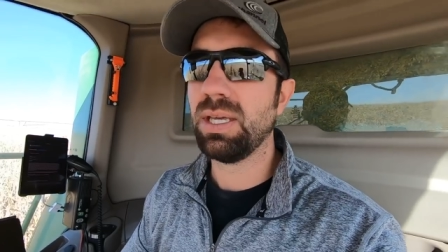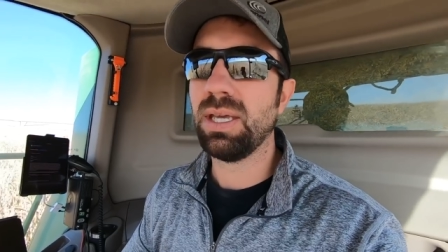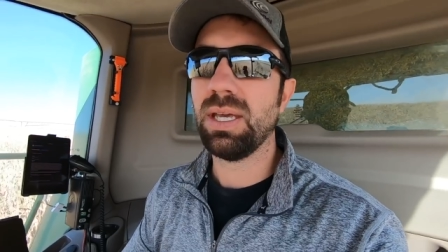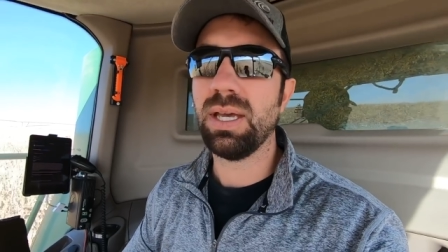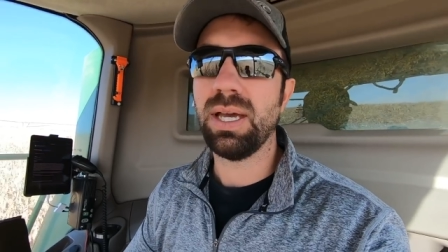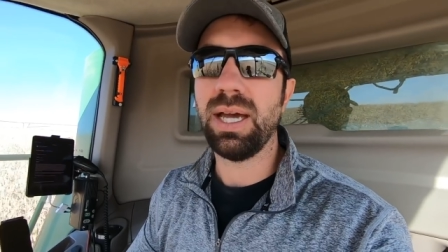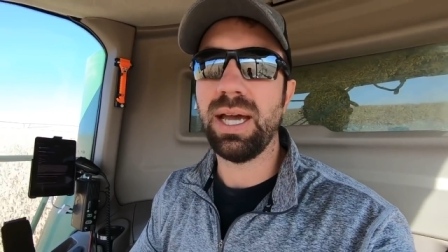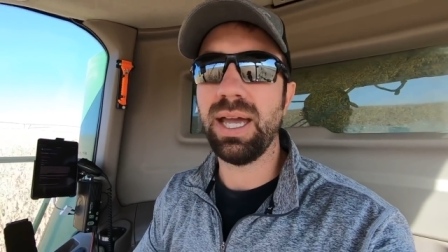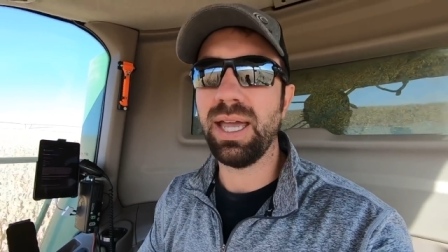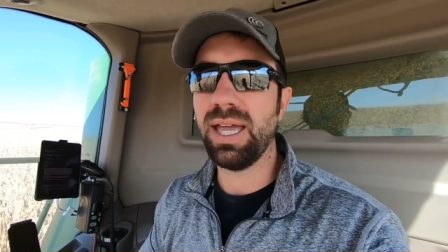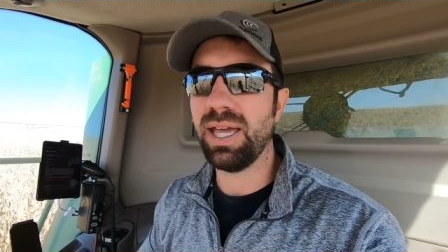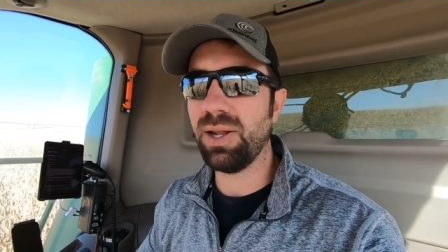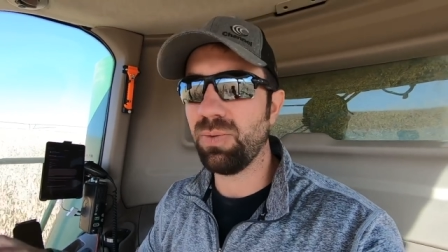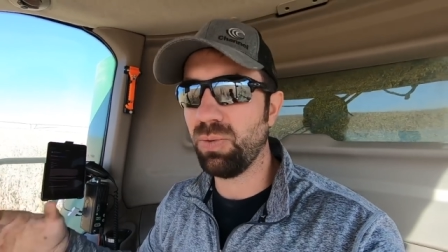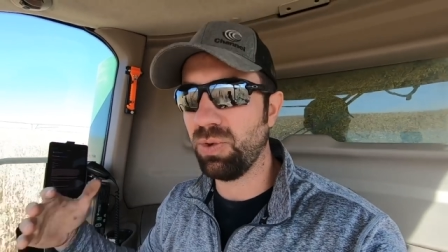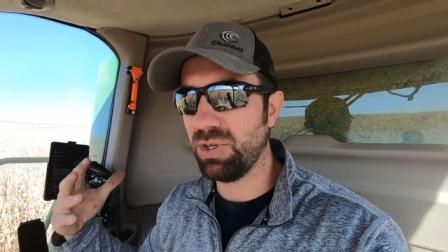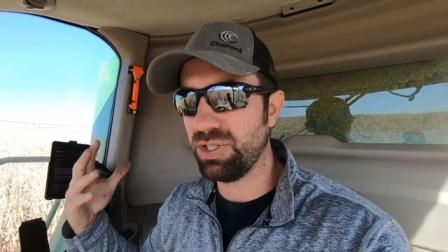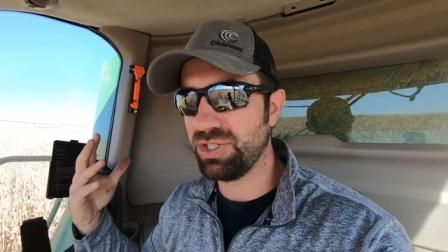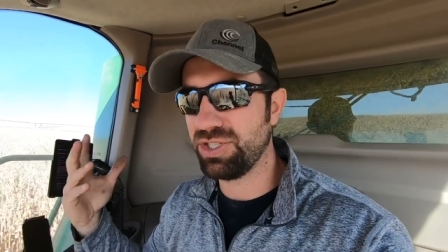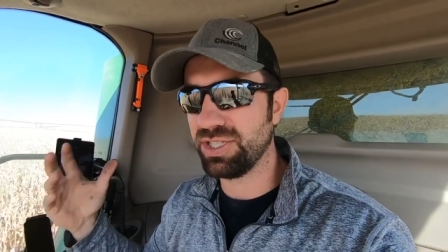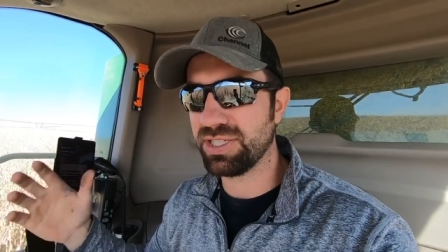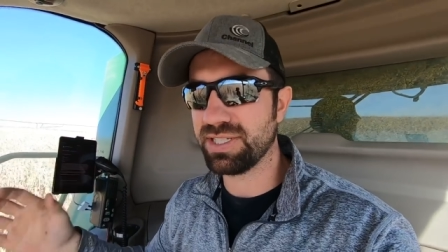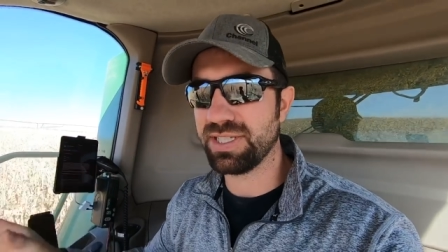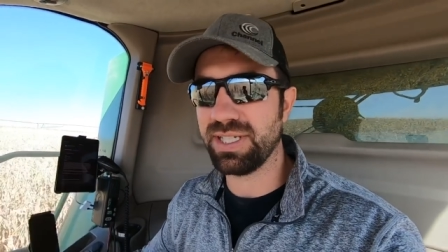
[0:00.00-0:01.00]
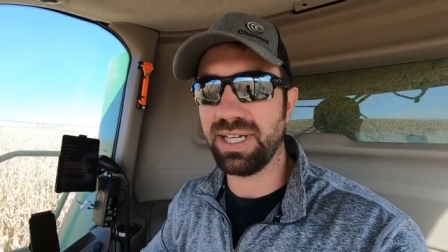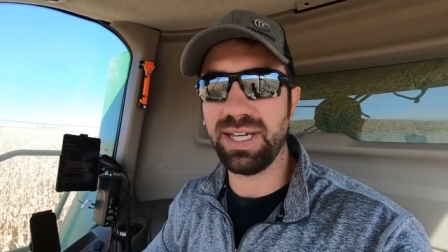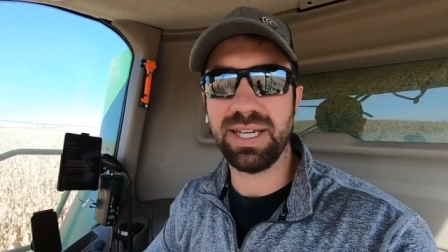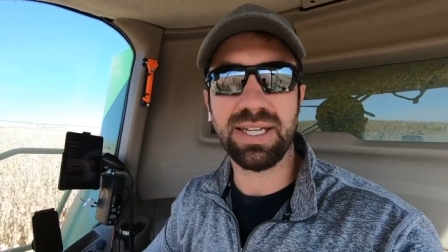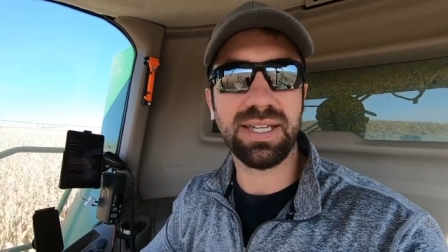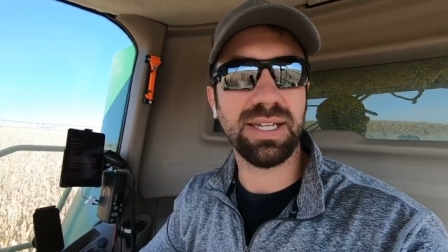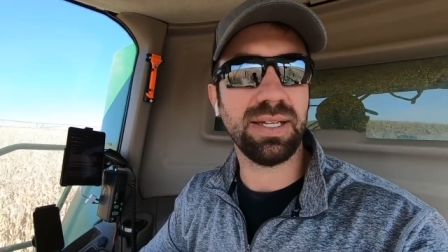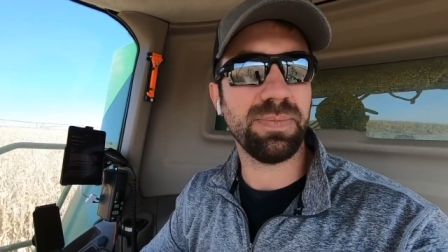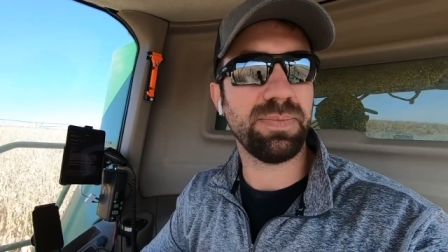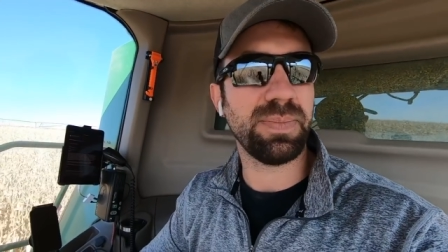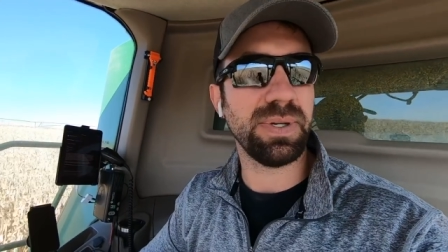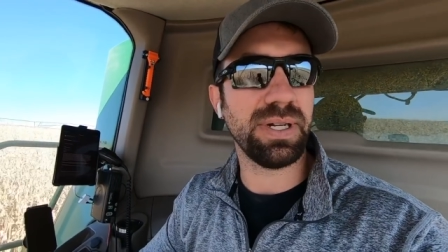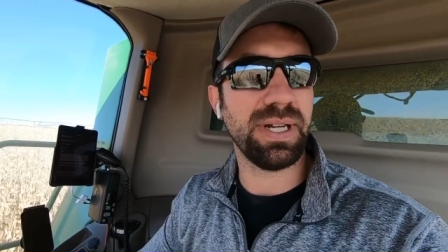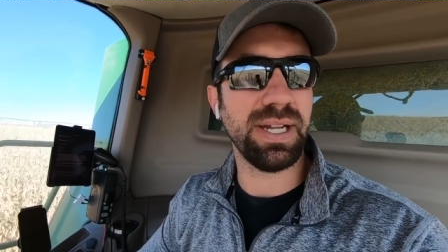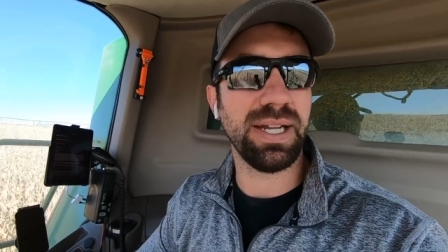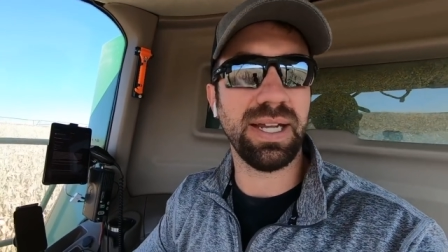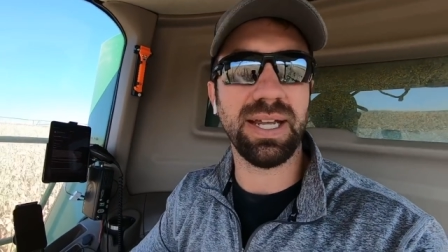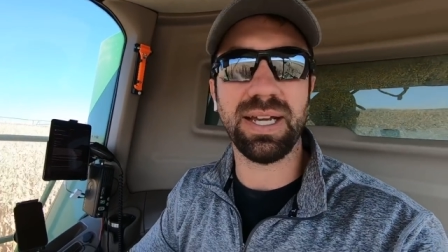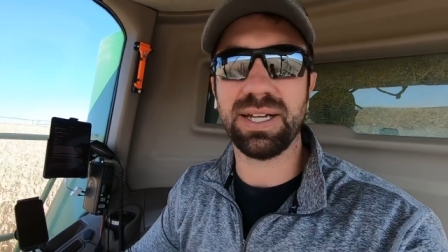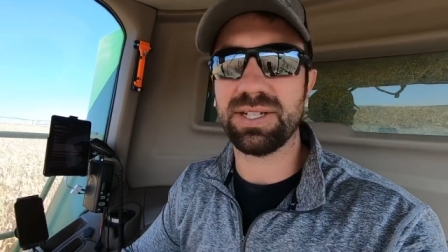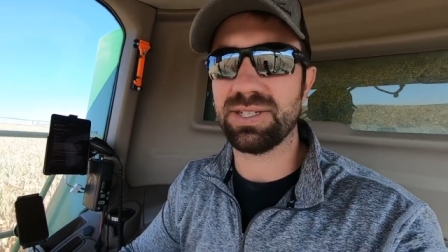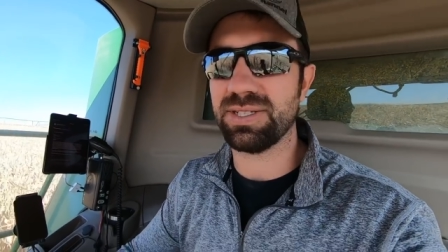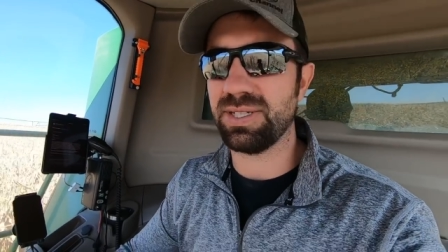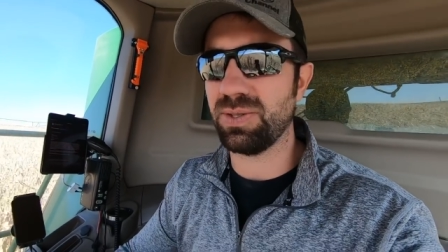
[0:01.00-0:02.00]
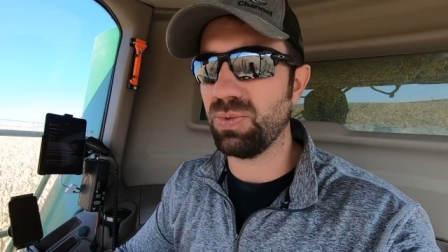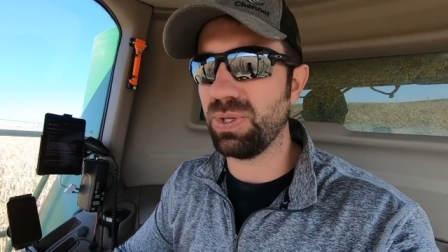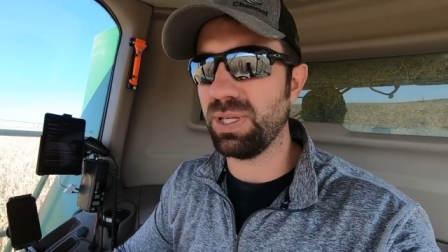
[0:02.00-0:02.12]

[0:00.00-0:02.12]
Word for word: I had one just like it, but it actually